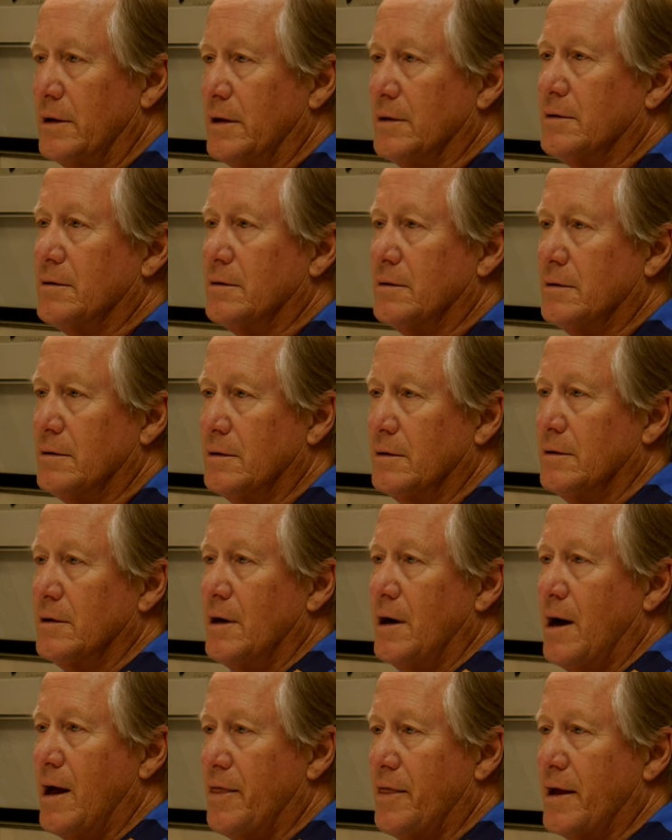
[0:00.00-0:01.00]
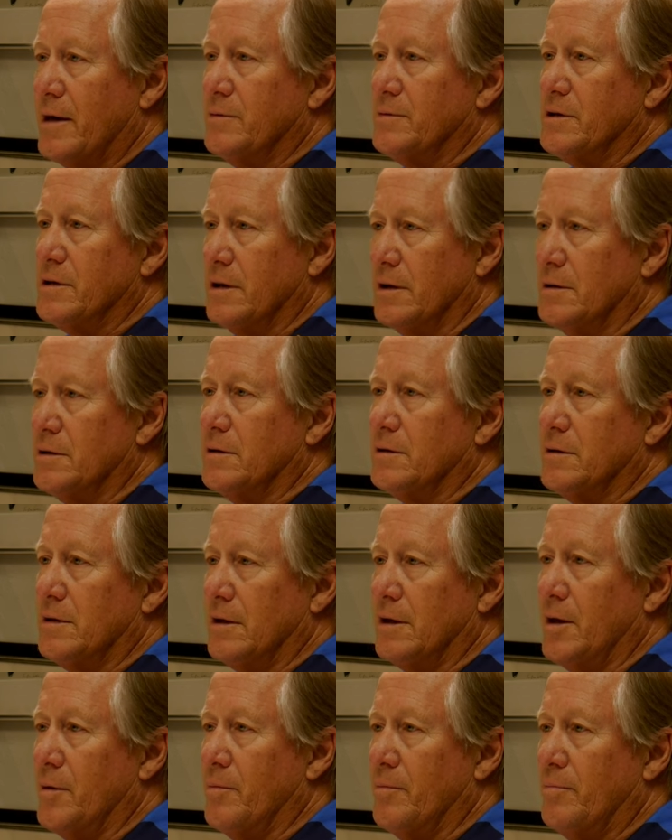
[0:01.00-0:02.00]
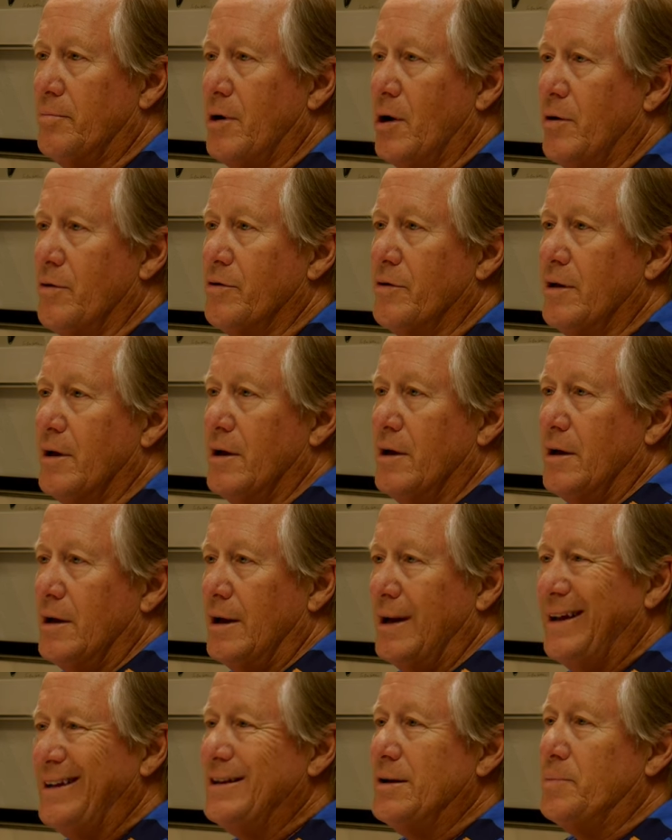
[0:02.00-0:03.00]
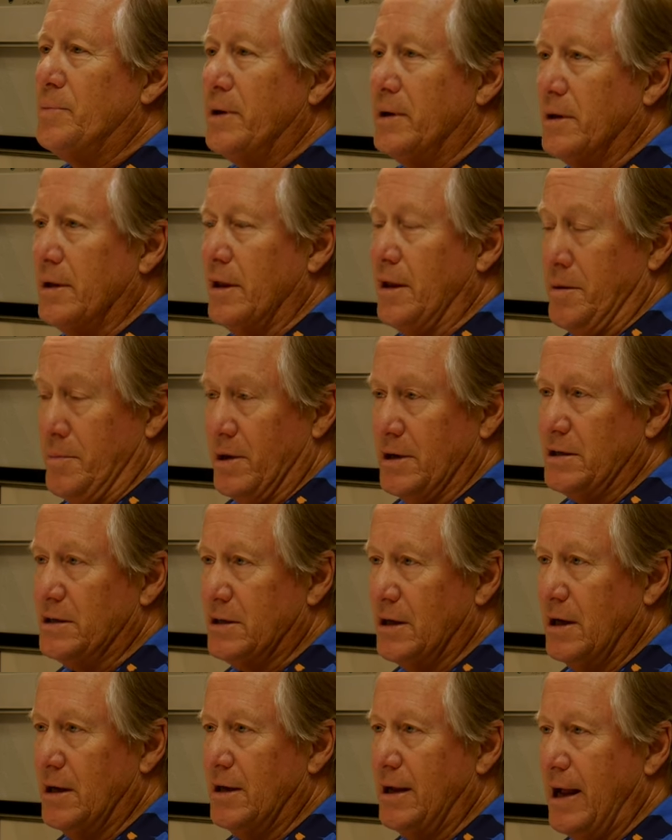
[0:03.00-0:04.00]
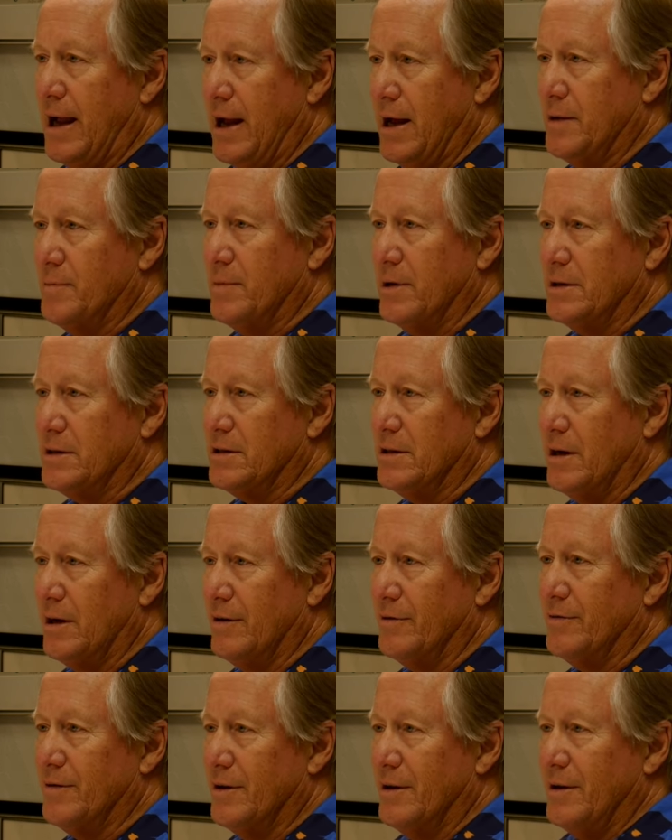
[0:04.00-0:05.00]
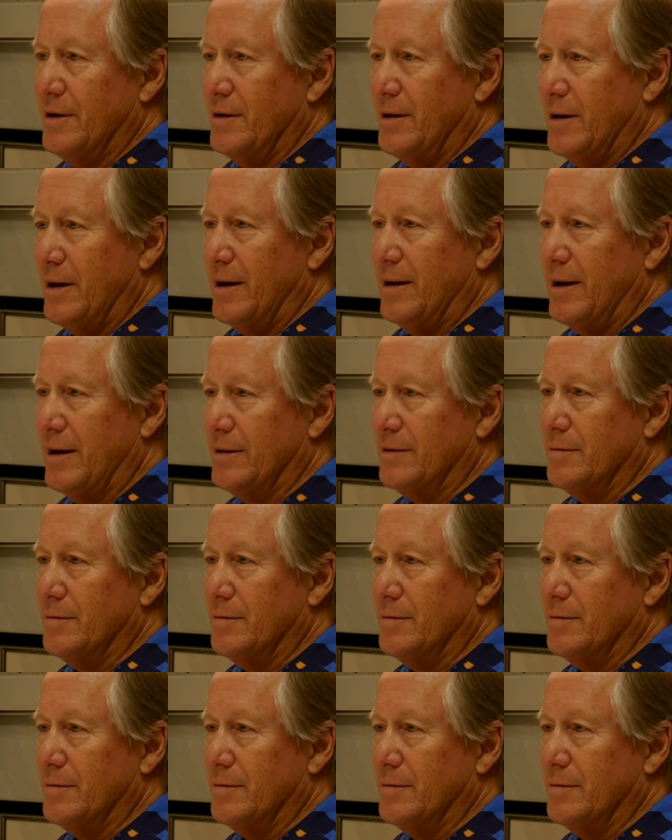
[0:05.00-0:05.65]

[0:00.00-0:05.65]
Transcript: yes. in this. And I thought it was interesting that both... independently, my son and myself had